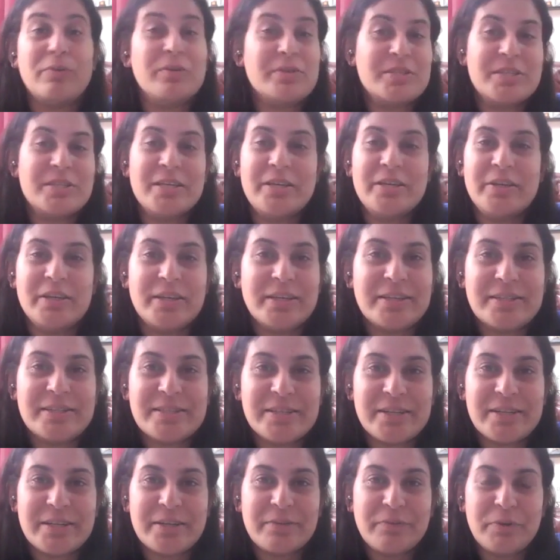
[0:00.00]
see, it
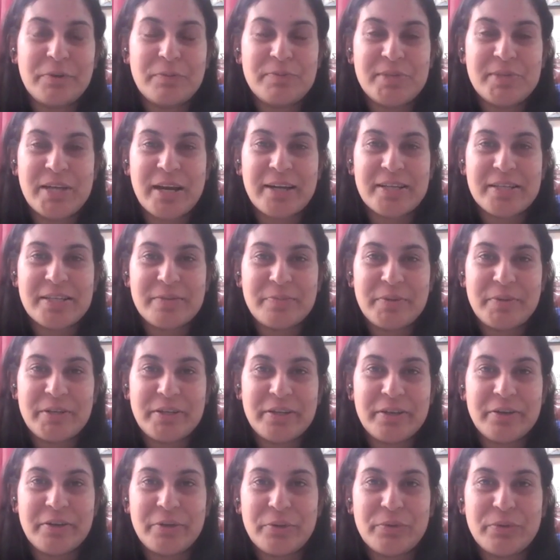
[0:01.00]
is written from
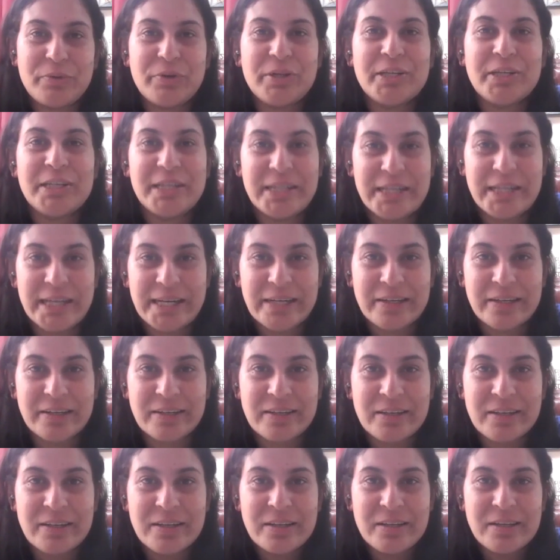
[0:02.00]
ChatGPT and you couldn't detect
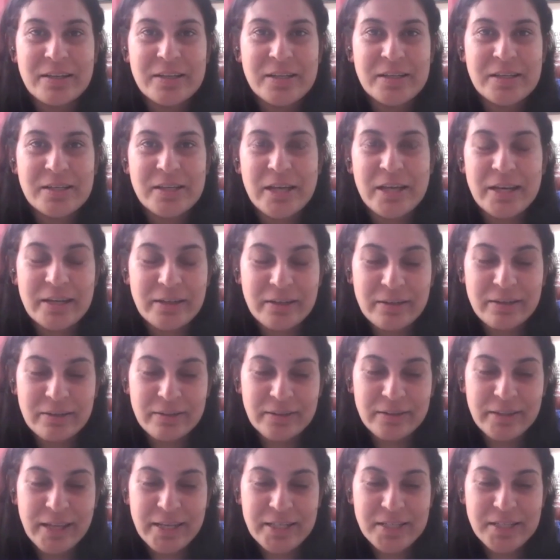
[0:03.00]
it. And
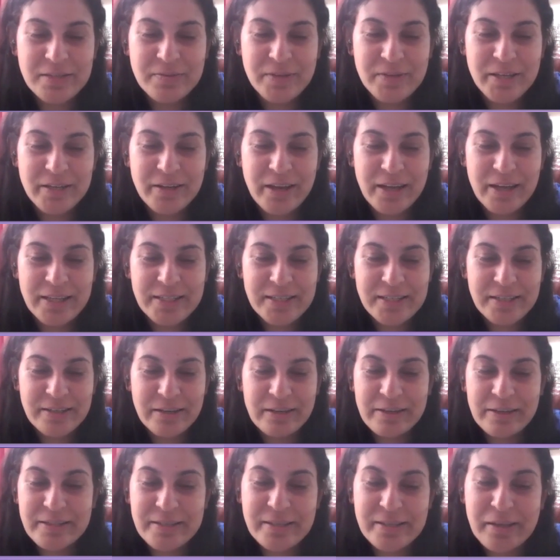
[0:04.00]
that's where I said
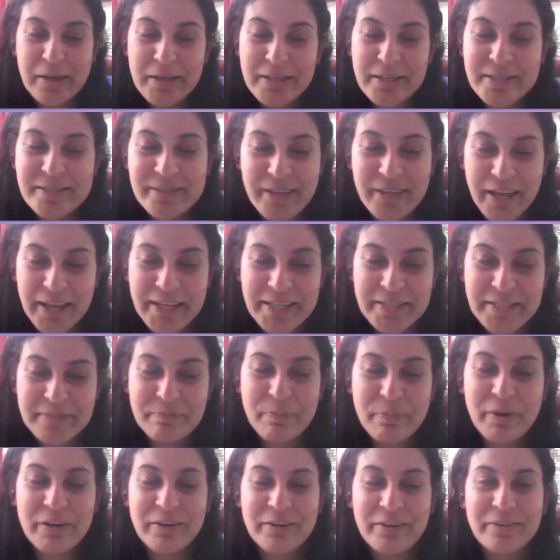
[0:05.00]
it's nice,
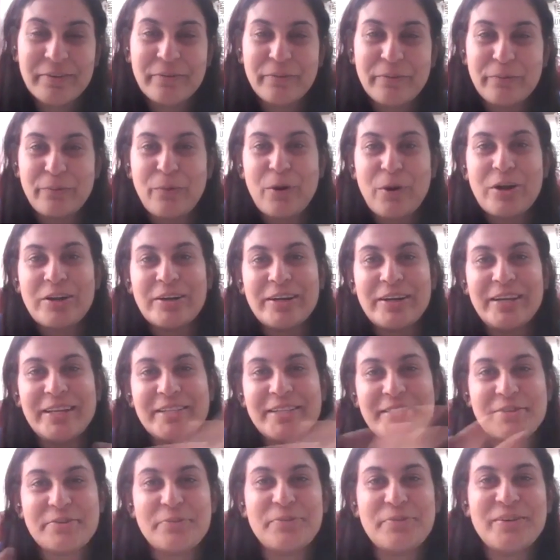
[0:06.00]
but what
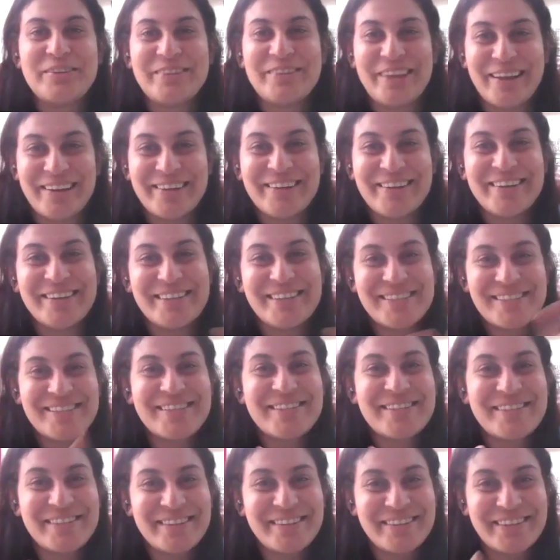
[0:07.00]
needs to be done is
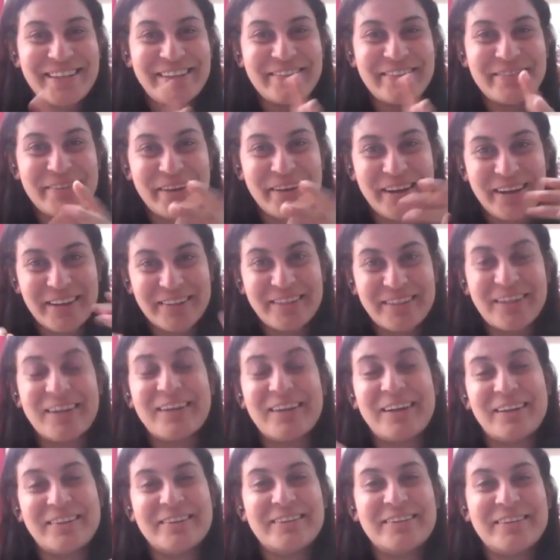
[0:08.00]

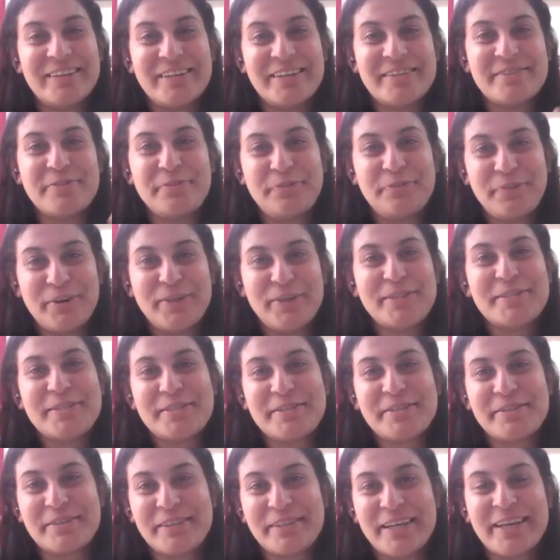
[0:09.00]
another thing. So first
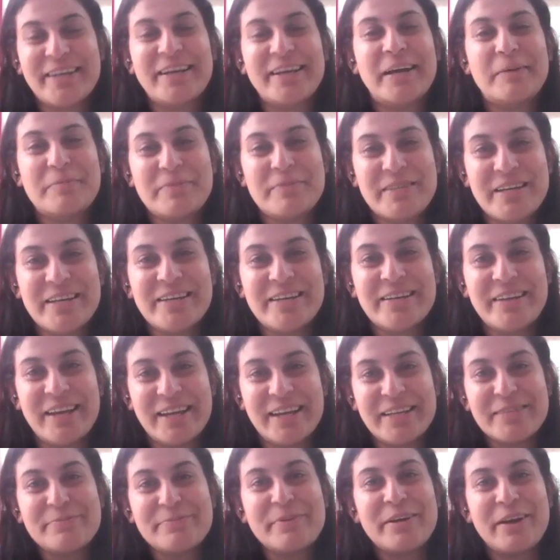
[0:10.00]
thing I'm saying
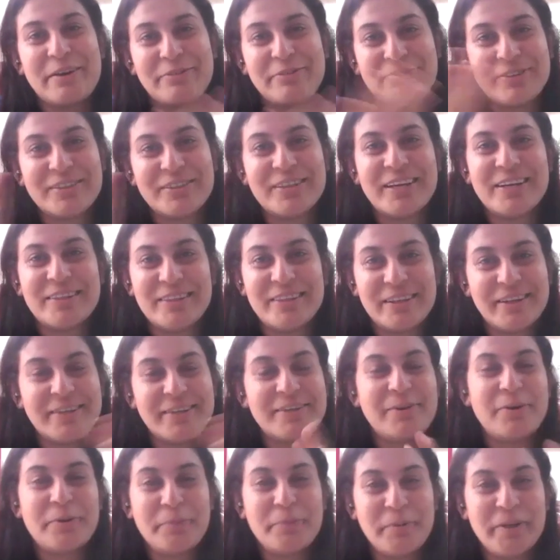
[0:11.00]
nice, but after that there
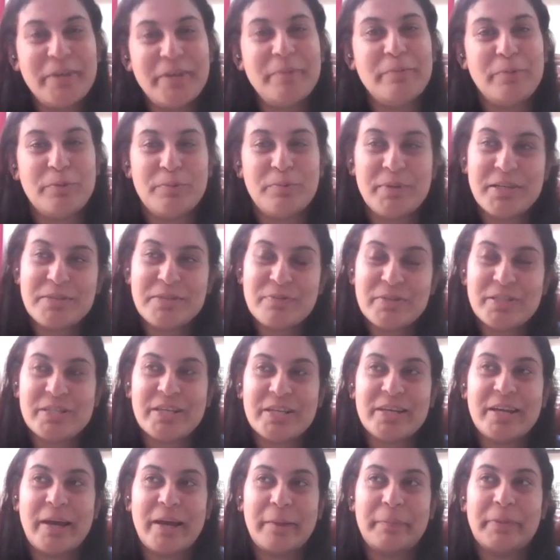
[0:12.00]
are a lot many improvements which
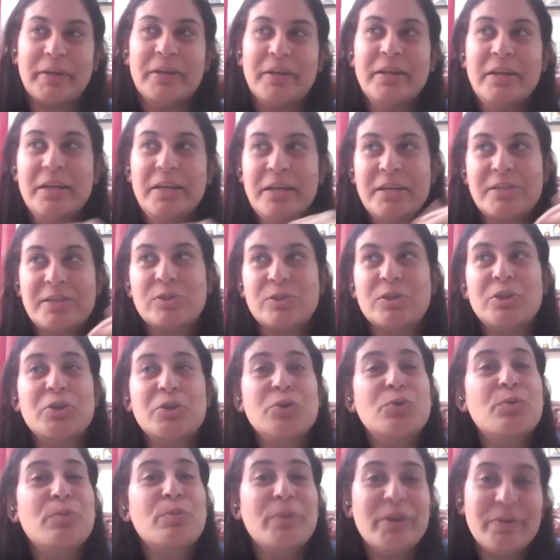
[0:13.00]
can happen. So the
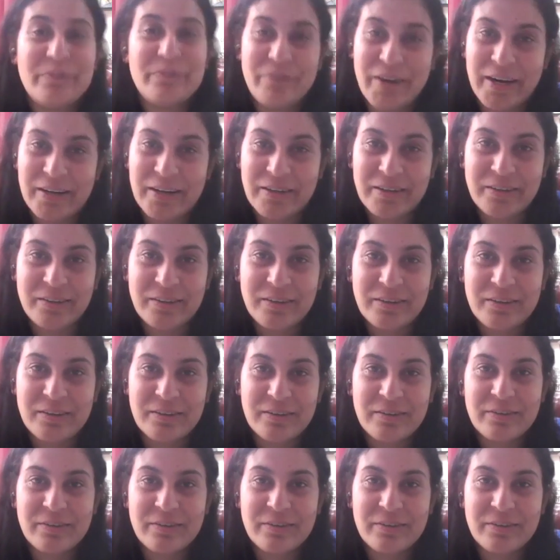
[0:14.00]
human factor